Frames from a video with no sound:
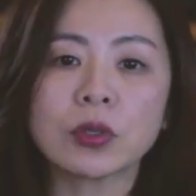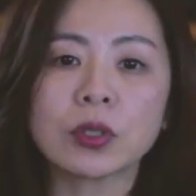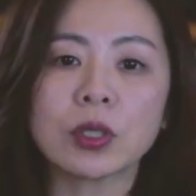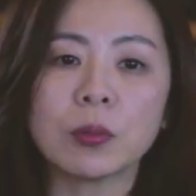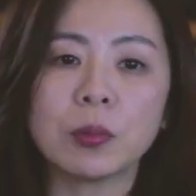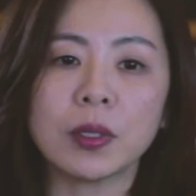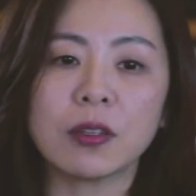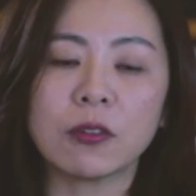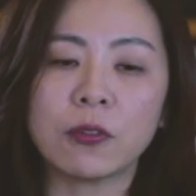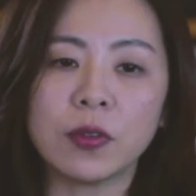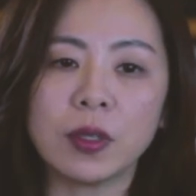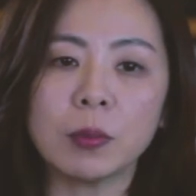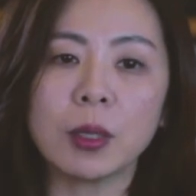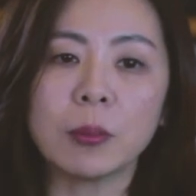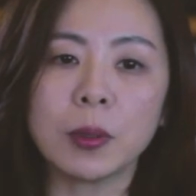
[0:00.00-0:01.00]
could be the
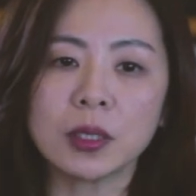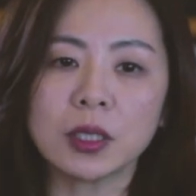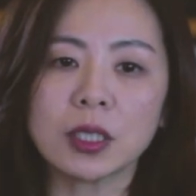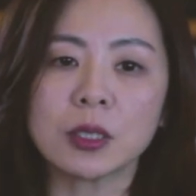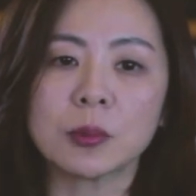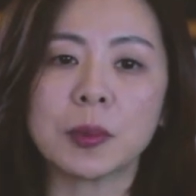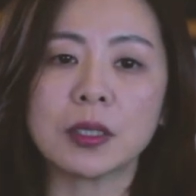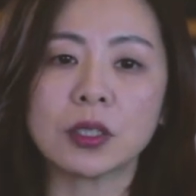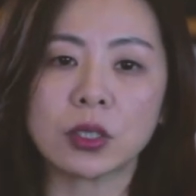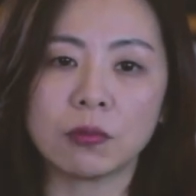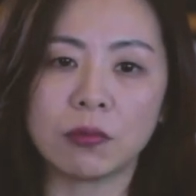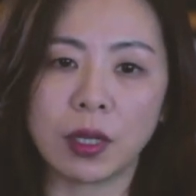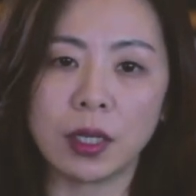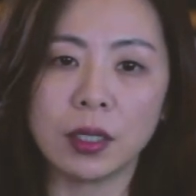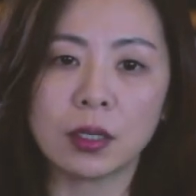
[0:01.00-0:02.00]
female participation
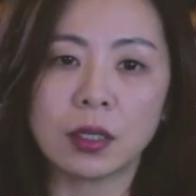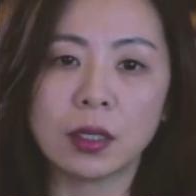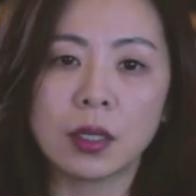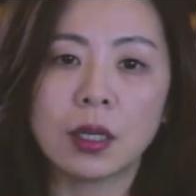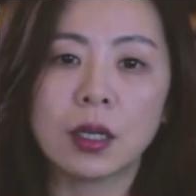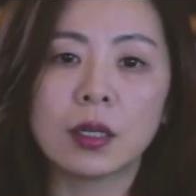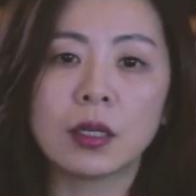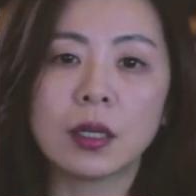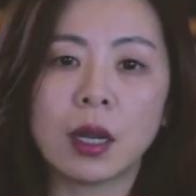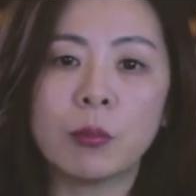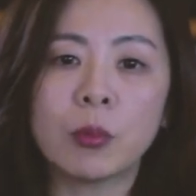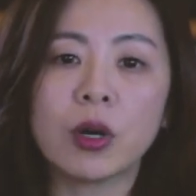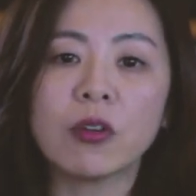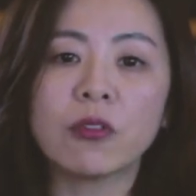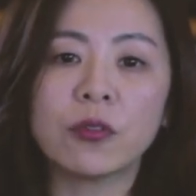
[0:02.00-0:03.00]
rate,
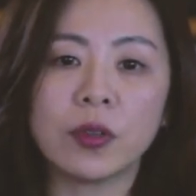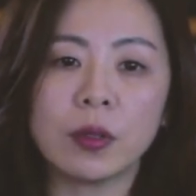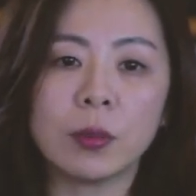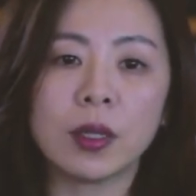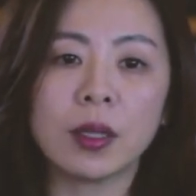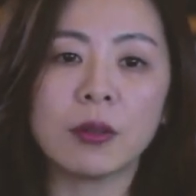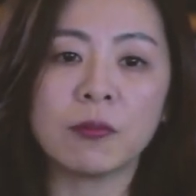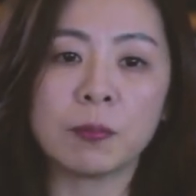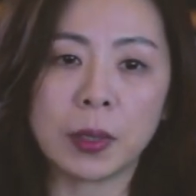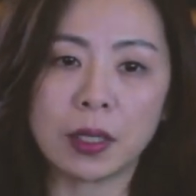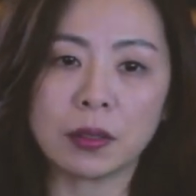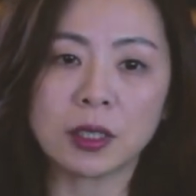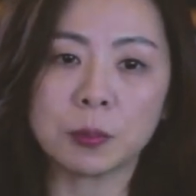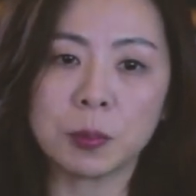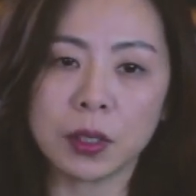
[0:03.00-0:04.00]
number of female and
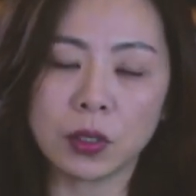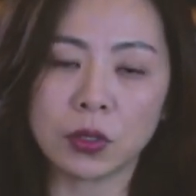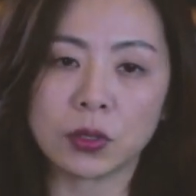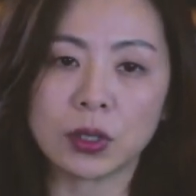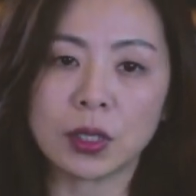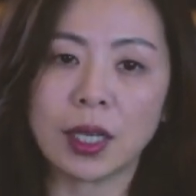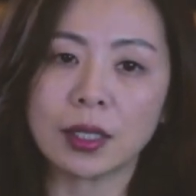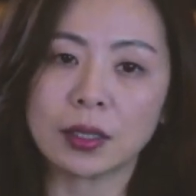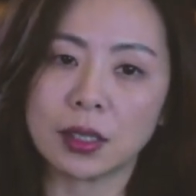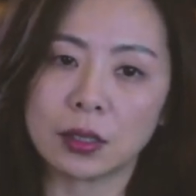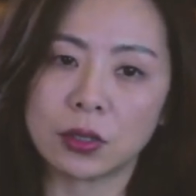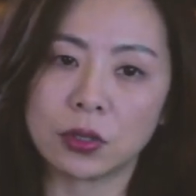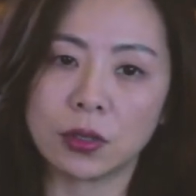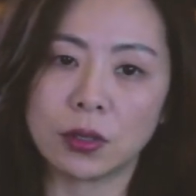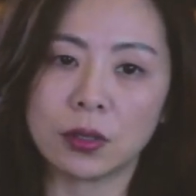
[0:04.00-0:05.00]
male speakers,
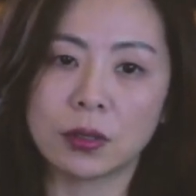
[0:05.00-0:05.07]
etc.